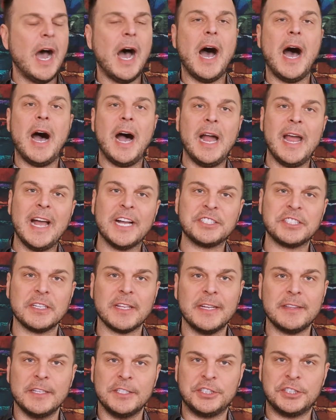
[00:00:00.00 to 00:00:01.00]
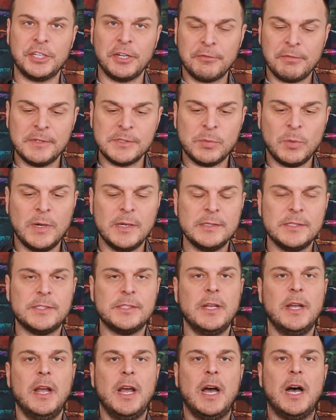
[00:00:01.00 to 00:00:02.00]
I actually like the children's ones.
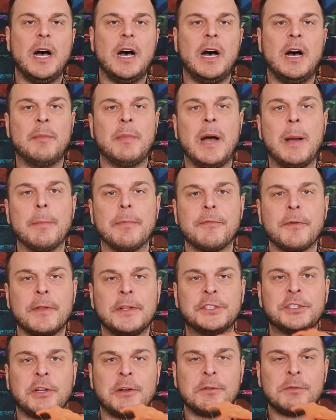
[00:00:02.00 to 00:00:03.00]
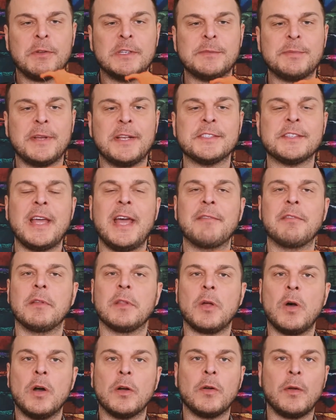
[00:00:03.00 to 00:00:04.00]
I prefer the children's ones because they have a
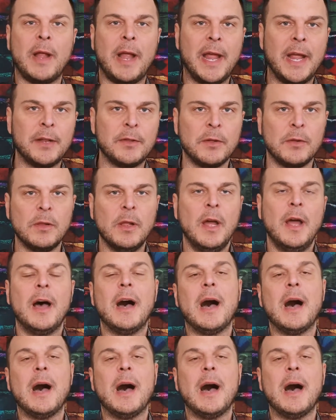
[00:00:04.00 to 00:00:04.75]
longer handle.